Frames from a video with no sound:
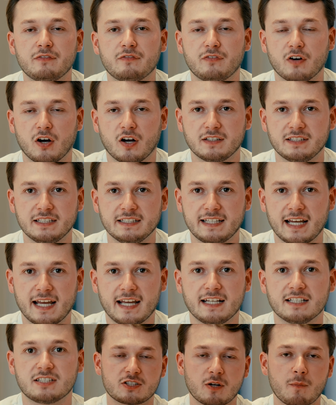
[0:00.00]
30
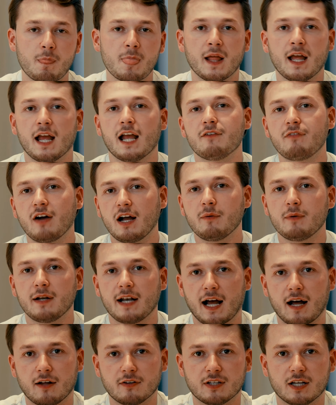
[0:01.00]
days. So if I went
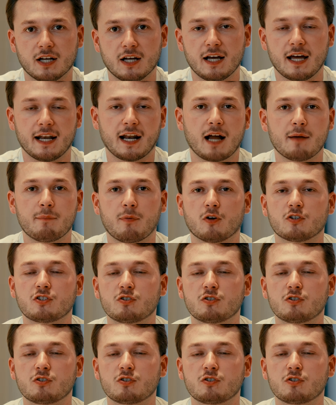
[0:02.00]
out there and I bought